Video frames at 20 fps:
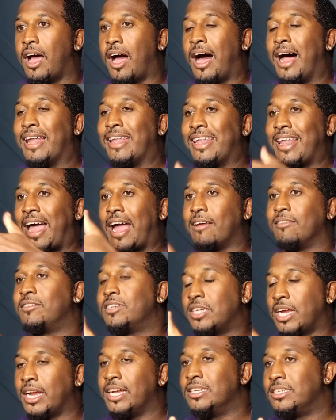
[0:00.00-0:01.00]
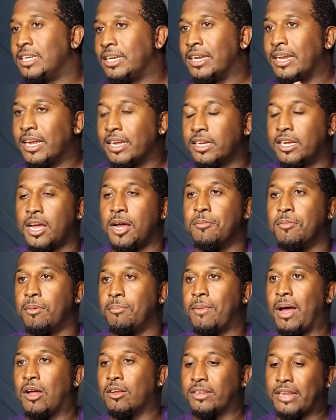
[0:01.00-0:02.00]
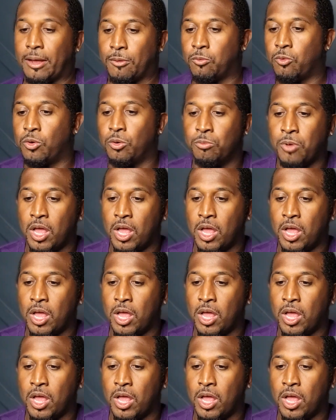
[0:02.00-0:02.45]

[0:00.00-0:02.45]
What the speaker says: a life-changing income amount that will